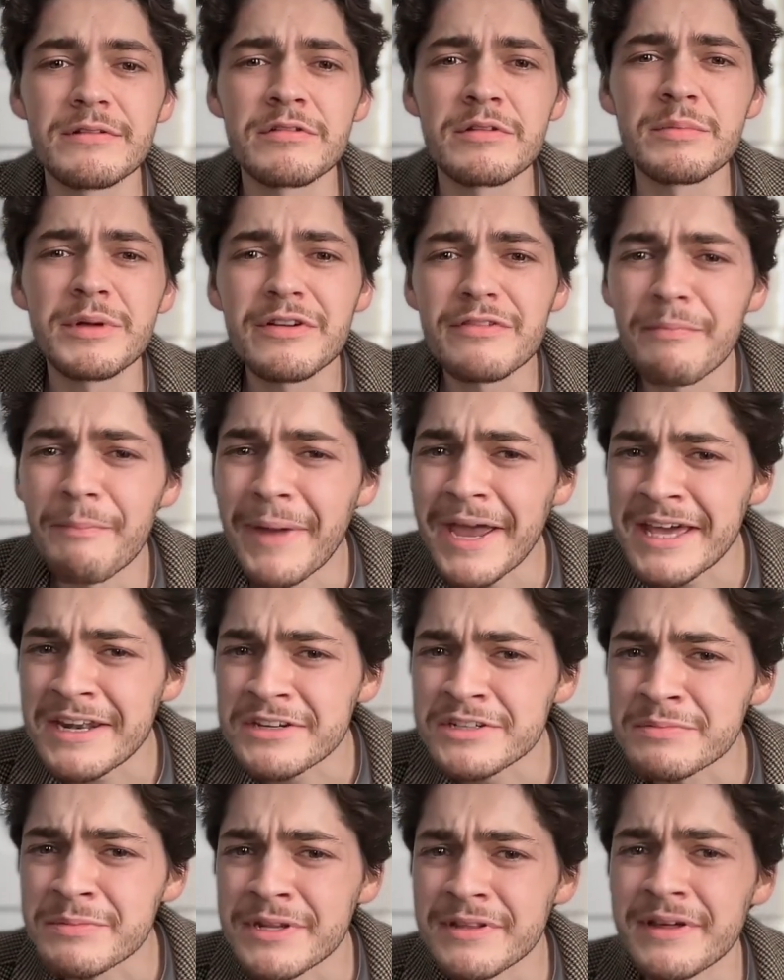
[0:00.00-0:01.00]
There's a bit of
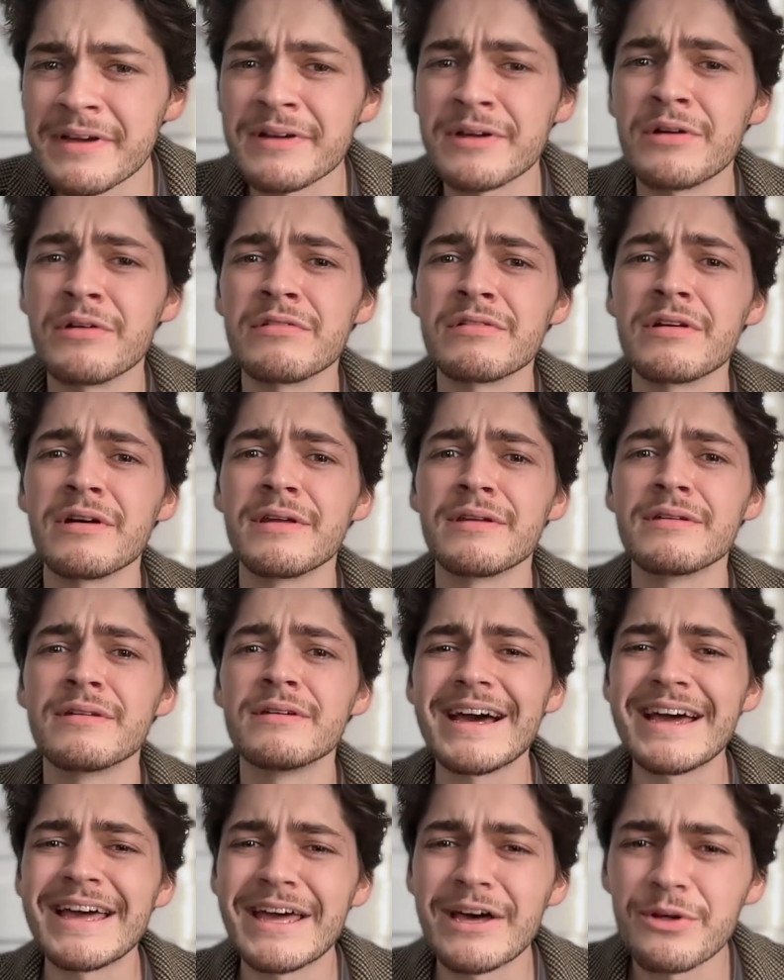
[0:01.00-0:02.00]
management that goes on,
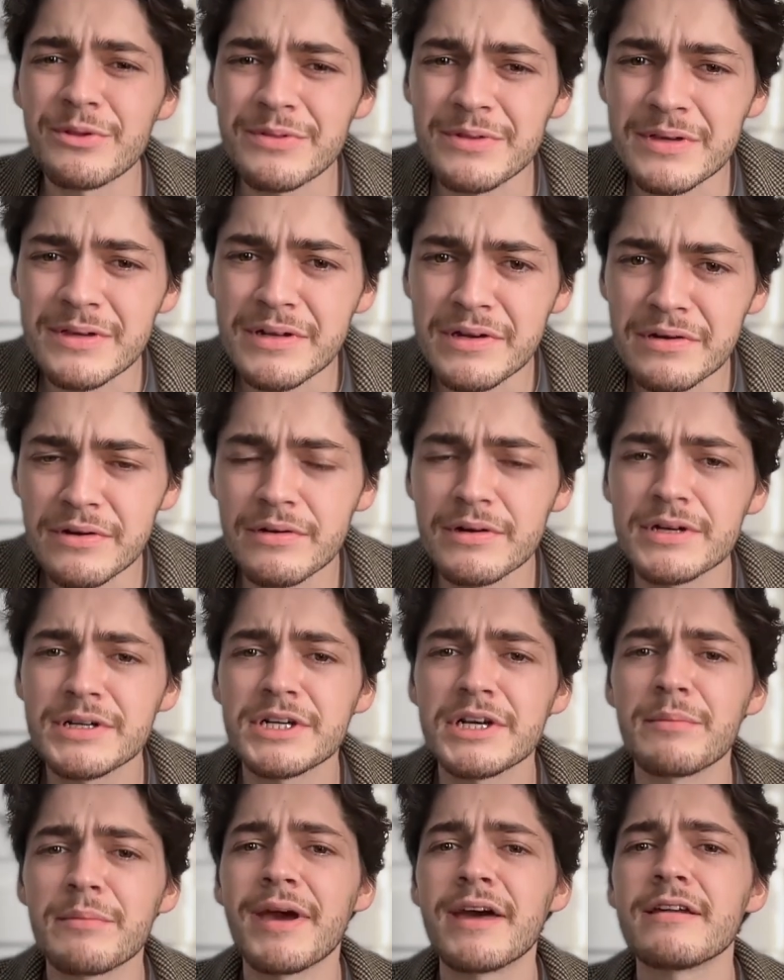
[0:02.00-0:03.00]
a healthy,
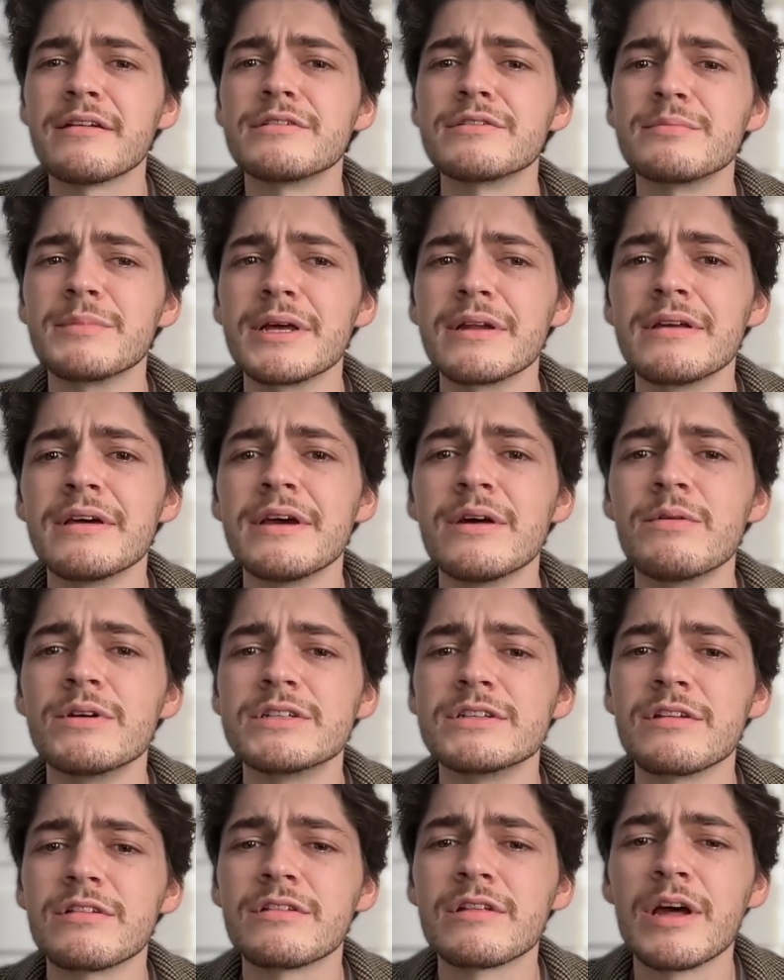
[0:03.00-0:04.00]
nourishing management,
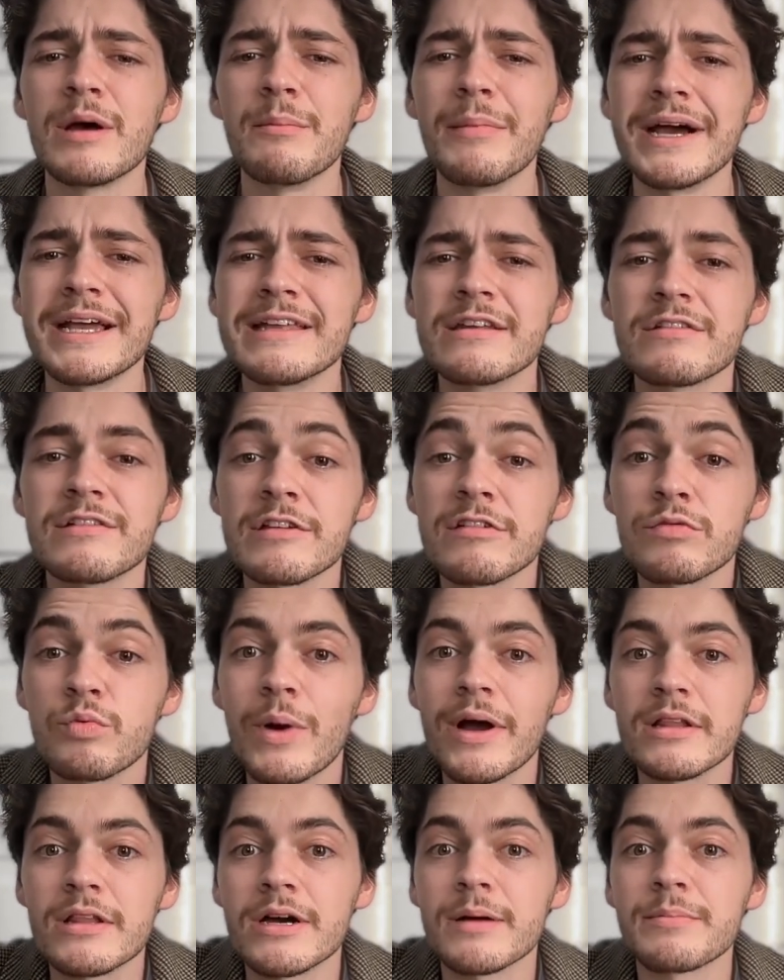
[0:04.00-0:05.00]
which is my instincts
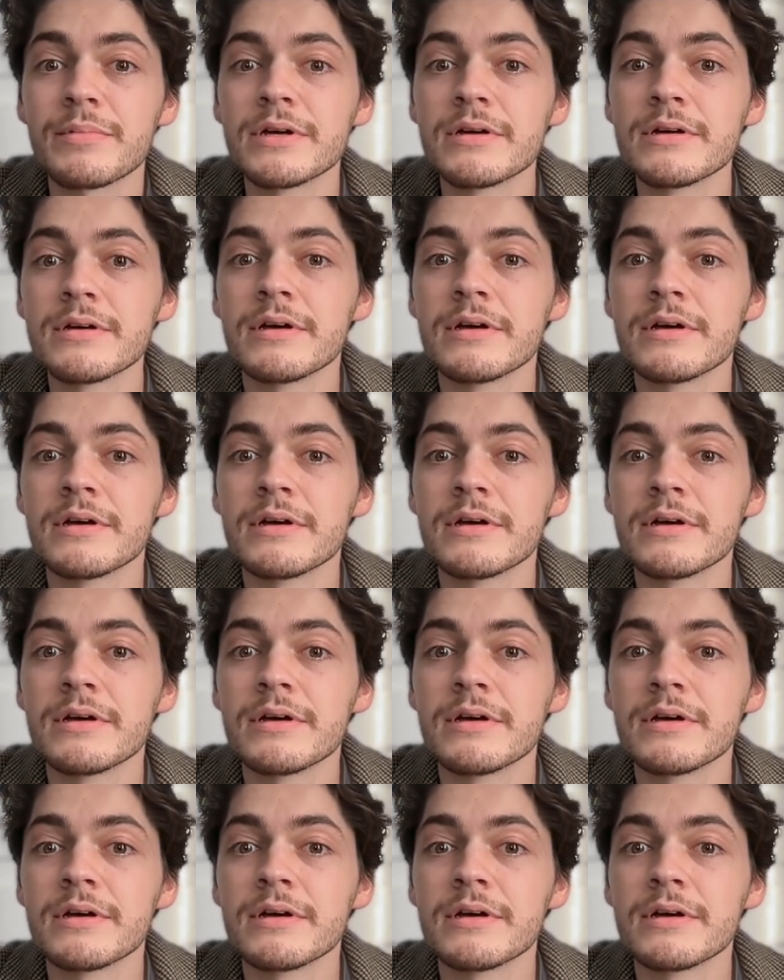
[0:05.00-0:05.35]
well up